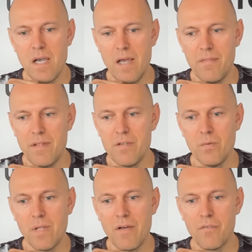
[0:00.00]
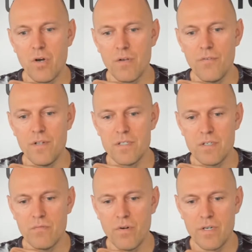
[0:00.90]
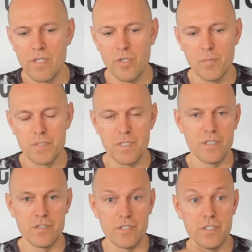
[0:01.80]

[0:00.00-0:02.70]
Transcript: and that you will have confidence in running your positions.